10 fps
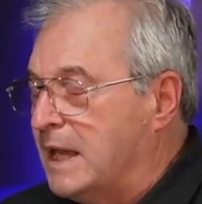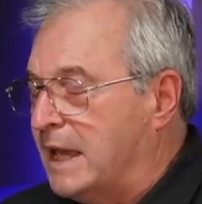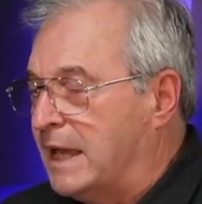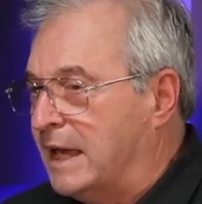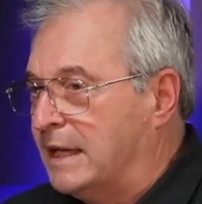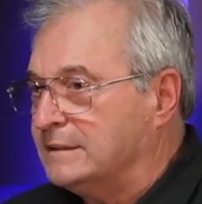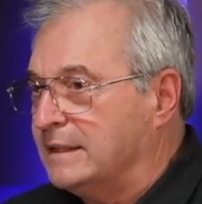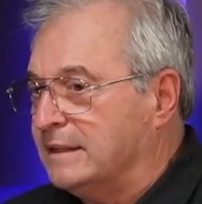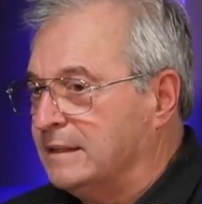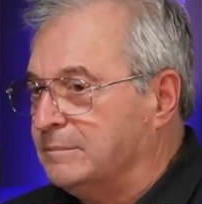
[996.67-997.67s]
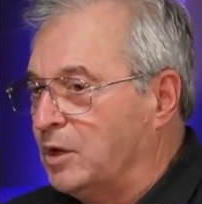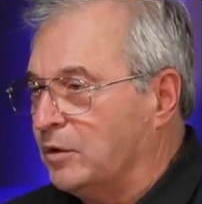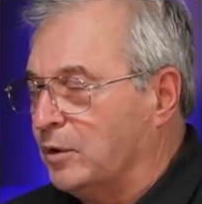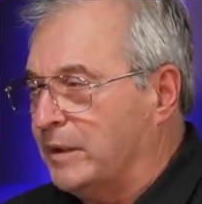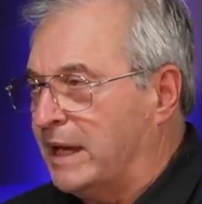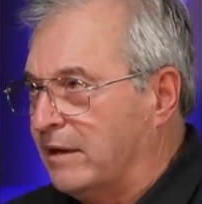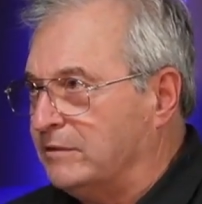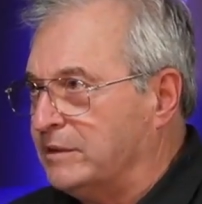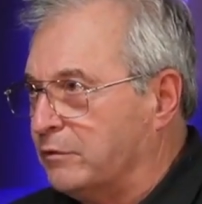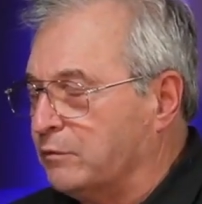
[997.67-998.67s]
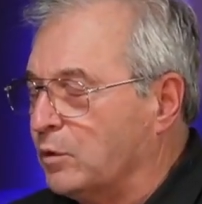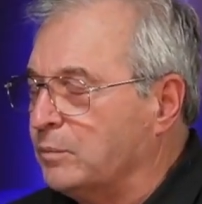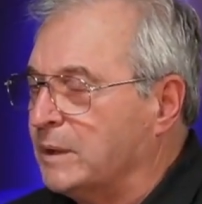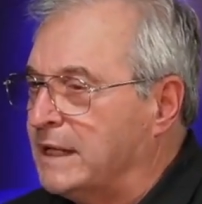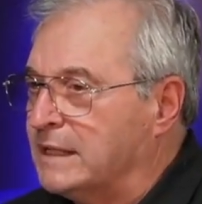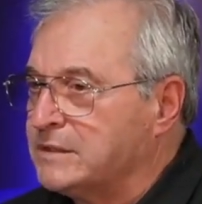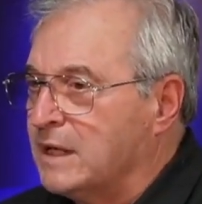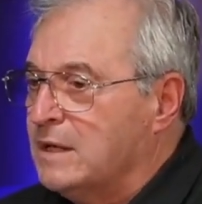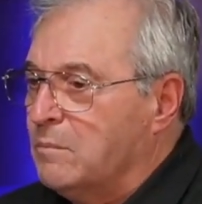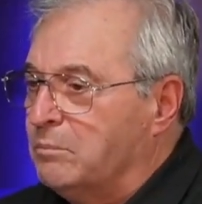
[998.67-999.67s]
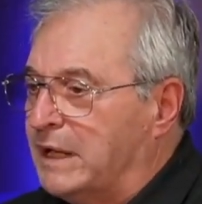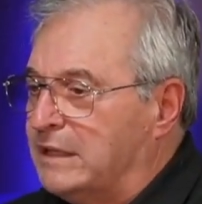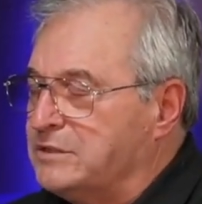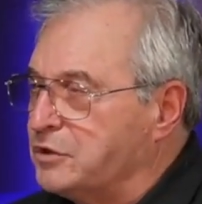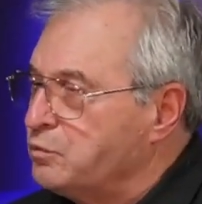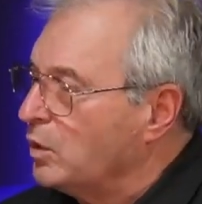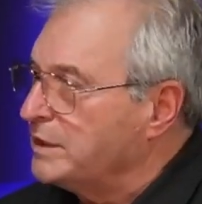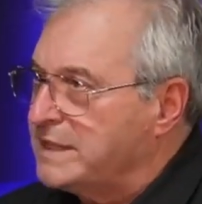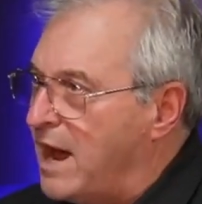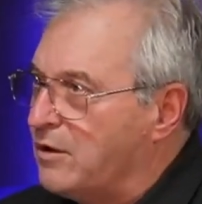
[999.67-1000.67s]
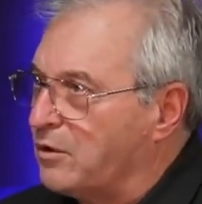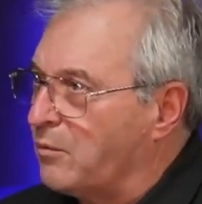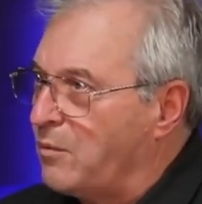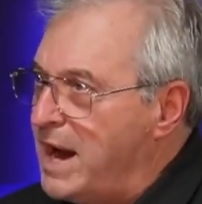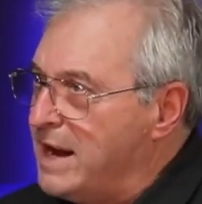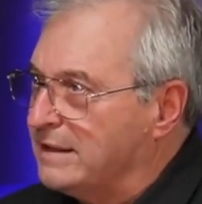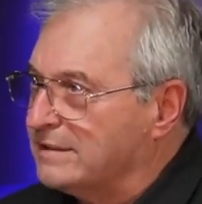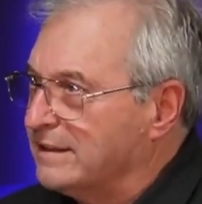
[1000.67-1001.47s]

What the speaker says: And although they have different floor plans, but it just worked out great.